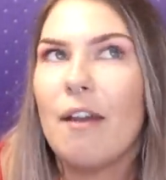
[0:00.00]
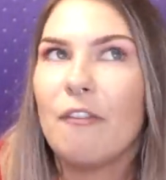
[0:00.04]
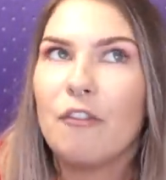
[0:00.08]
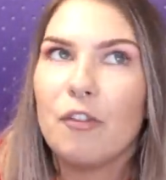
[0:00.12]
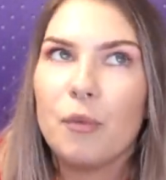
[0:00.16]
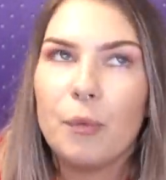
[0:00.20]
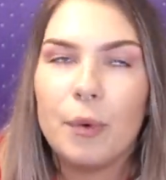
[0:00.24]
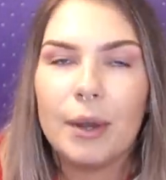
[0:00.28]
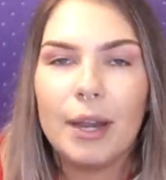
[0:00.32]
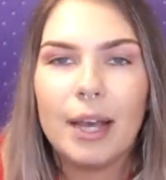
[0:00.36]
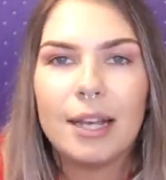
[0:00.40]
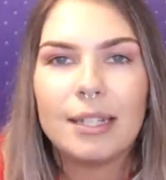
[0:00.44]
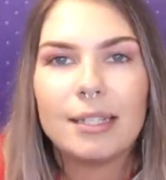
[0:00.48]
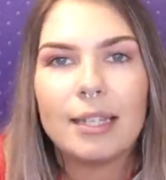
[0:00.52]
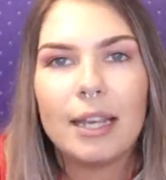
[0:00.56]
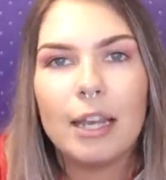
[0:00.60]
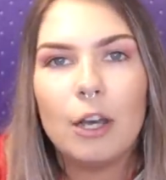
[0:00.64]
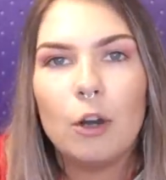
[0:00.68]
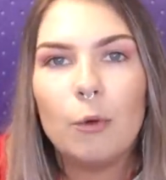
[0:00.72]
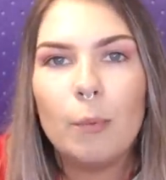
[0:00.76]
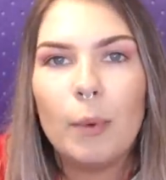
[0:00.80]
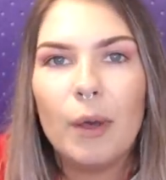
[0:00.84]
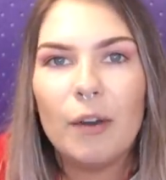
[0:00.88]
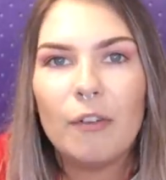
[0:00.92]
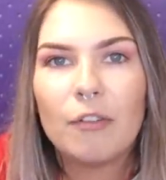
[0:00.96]
Everyone has a
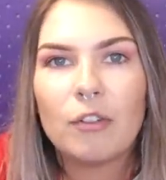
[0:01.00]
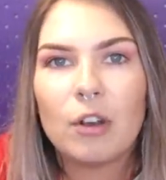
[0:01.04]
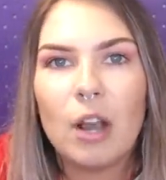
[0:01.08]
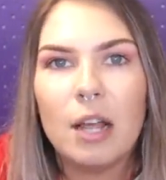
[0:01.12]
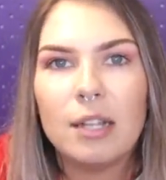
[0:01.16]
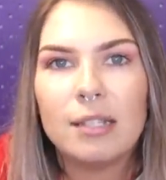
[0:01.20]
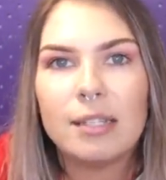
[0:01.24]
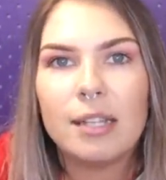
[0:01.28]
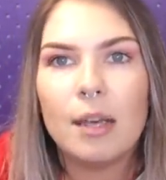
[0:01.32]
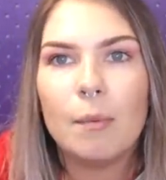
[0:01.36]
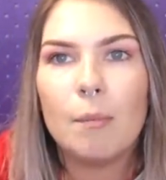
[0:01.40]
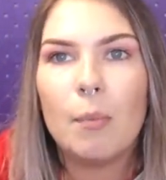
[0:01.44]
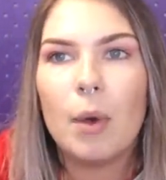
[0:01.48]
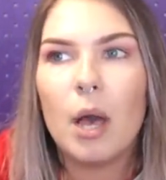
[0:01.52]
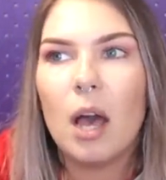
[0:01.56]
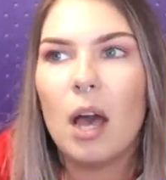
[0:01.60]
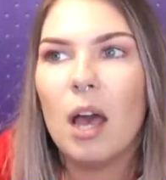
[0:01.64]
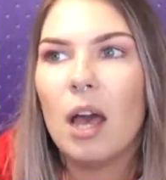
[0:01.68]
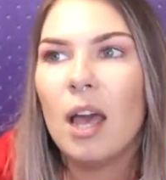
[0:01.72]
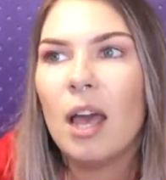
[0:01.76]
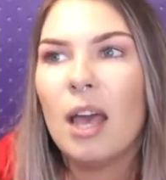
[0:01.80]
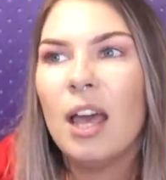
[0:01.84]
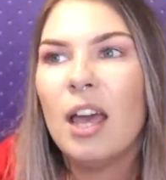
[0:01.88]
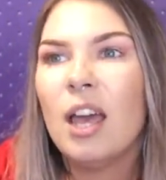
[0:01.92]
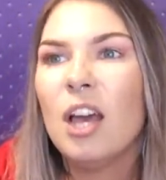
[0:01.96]
little bit of clutter,
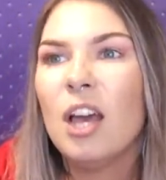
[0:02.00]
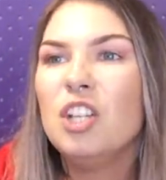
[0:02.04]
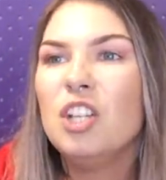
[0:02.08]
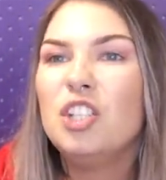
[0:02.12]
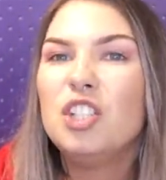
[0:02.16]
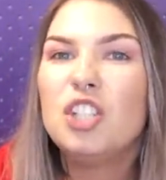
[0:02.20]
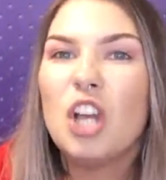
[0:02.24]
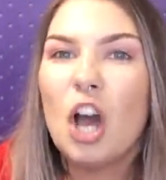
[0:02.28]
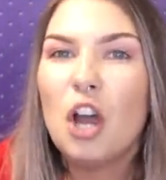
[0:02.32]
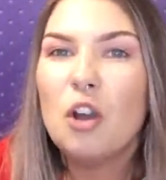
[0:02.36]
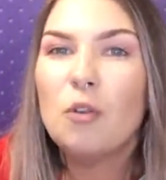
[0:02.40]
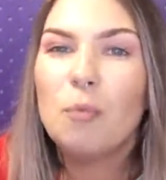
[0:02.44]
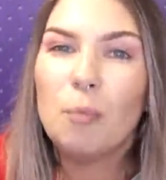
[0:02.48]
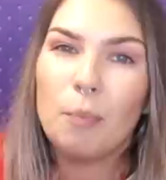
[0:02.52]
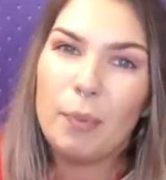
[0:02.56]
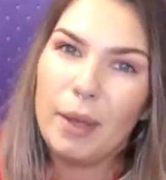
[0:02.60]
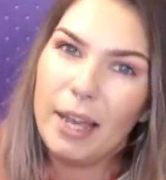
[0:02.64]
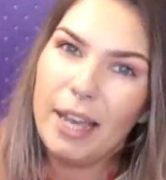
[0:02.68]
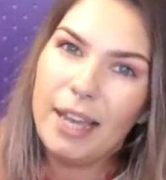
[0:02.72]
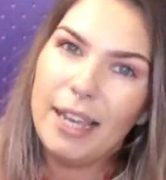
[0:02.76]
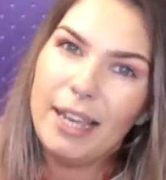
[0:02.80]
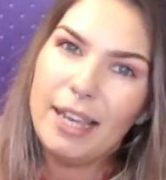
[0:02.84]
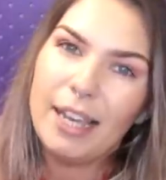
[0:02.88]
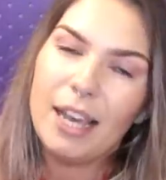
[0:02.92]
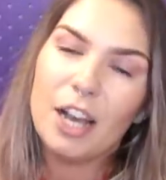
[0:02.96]
but don't
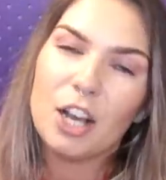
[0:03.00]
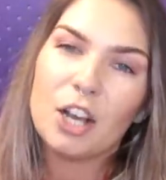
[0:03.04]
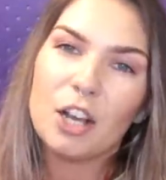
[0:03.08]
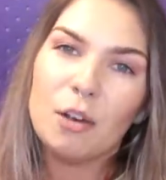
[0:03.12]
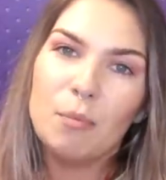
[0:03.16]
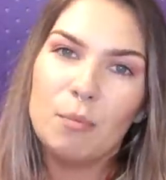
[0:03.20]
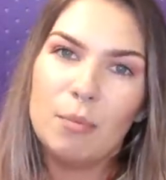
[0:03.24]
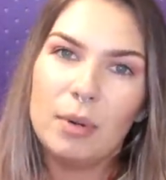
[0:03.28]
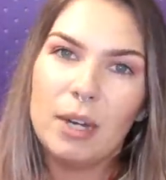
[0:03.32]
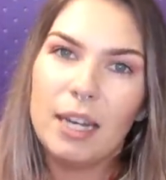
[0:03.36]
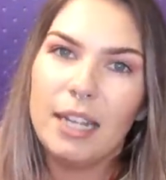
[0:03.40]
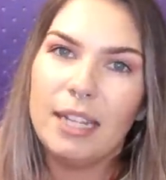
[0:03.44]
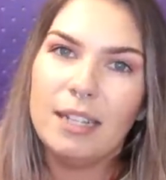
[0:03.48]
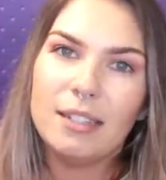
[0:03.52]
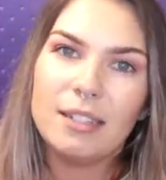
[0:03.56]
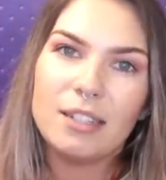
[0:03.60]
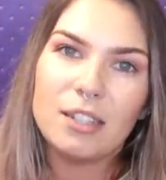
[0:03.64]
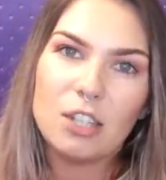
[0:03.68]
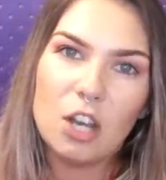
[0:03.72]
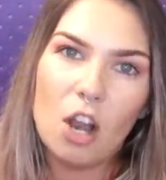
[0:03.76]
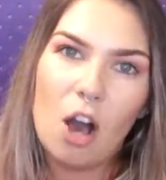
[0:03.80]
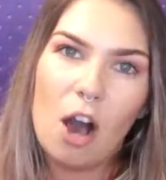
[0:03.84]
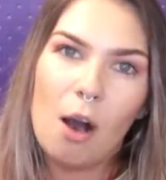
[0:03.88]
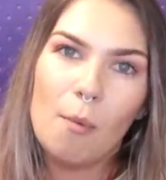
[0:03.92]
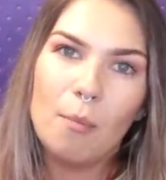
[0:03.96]
be a complete
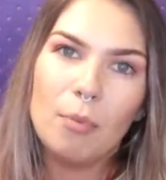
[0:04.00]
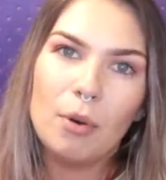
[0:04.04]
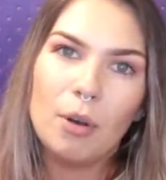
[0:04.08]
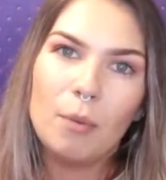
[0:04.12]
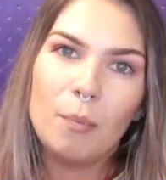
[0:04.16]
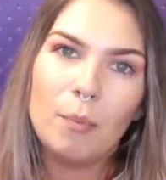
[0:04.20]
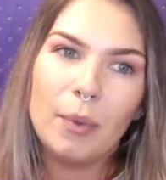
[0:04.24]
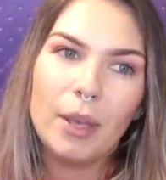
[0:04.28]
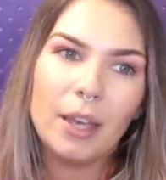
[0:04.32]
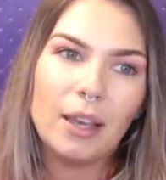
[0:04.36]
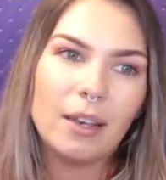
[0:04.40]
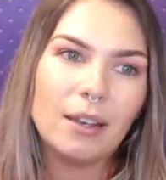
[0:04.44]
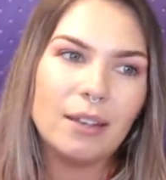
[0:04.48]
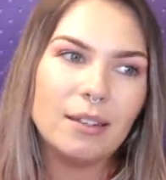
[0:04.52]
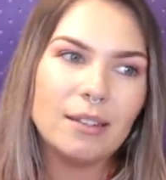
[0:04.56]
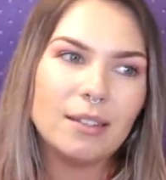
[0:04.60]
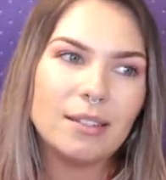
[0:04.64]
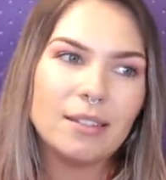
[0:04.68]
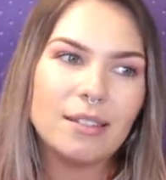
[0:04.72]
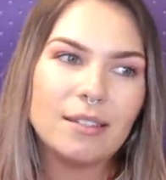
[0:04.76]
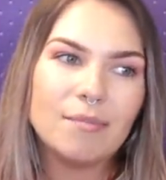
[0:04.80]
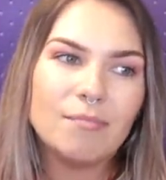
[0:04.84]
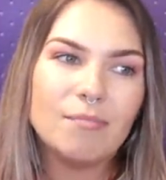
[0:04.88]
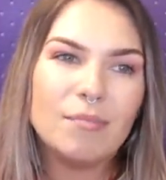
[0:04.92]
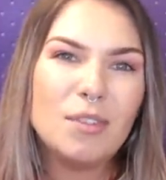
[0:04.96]
slob
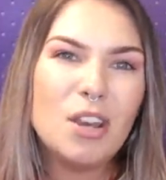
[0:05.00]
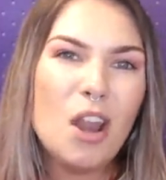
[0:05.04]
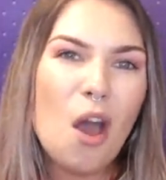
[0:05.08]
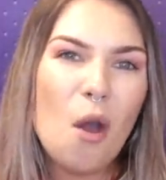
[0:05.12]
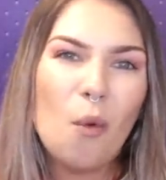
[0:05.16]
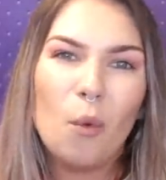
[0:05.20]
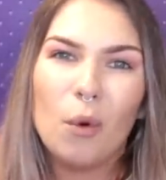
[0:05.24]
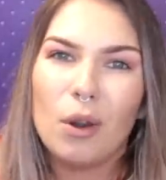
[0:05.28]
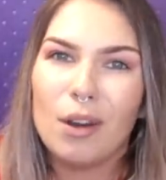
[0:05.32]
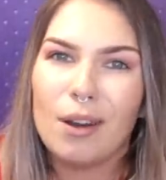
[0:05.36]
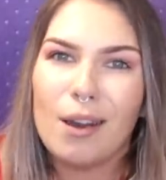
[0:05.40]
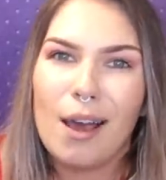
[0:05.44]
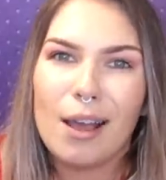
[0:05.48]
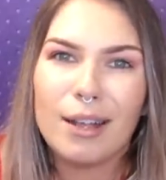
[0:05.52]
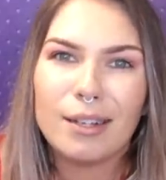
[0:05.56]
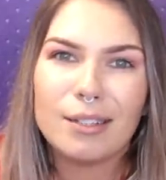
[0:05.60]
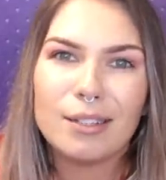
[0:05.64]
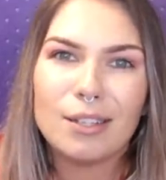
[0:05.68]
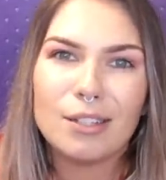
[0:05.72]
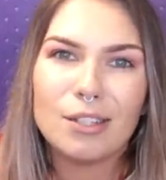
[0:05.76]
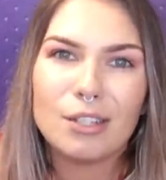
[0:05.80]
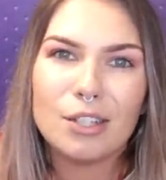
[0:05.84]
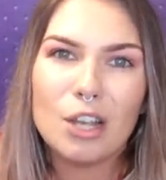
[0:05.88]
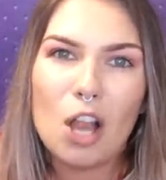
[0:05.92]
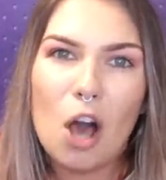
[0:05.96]
because no one
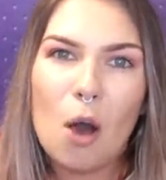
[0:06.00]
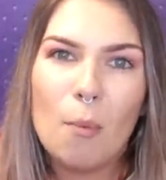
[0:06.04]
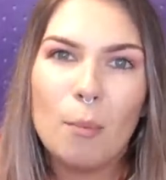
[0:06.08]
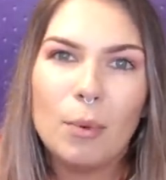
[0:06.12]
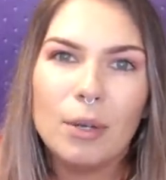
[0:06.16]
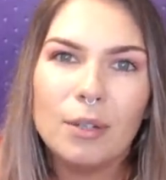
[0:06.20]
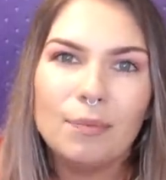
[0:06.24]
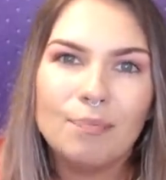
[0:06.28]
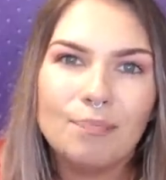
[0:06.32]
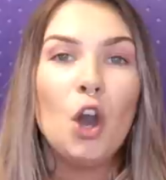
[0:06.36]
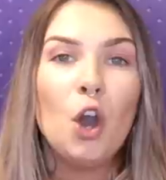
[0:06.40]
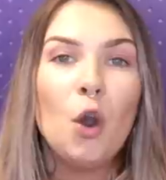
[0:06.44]
likes a slob.